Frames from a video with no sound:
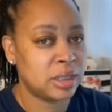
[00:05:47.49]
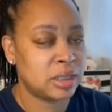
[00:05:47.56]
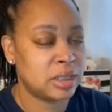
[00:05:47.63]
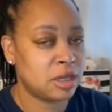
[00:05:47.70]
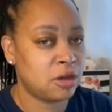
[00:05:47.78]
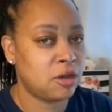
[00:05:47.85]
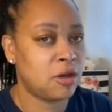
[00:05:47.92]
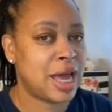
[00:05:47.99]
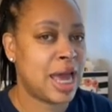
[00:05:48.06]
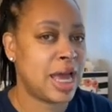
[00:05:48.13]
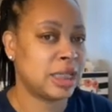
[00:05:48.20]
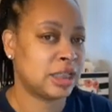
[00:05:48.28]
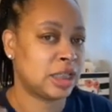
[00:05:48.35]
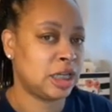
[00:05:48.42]
So I
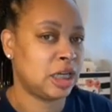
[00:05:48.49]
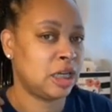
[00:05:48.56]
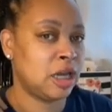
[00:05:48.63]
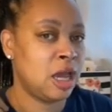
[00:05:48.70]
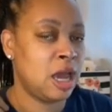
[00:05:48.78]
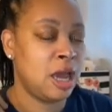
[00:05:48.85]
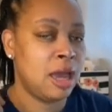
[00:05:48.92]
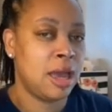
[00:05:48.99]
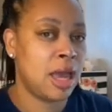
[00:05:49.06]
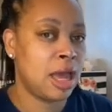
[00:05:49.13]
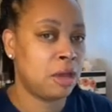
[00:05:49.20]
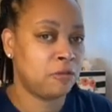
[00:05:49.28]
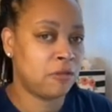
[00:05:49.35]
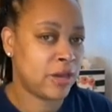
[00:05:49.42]
actually
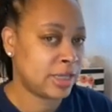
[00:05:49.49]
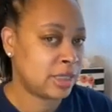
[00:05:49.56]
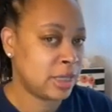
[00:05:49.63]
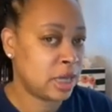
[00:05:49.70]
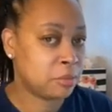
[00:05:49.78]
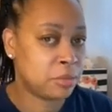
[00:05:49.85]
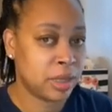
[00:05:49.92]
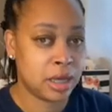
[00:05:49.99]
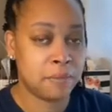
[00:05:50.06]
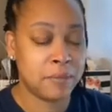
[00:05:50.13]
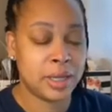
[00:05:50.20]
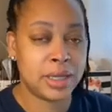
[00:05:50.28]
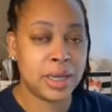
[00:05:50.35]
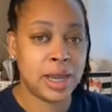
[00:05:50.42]
am rising up and
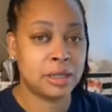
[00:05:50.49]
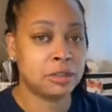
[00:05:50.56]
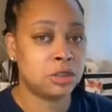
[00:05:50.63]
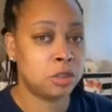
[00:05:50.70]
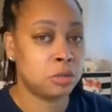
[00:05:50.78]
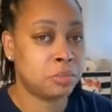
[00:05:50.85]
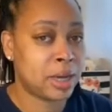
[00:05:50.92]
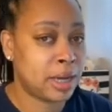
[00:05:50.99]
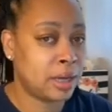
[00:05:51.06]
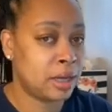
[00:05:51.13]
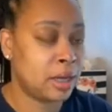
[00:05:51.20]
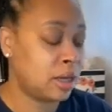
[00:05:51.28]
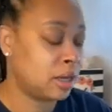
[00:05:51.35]
coming down to my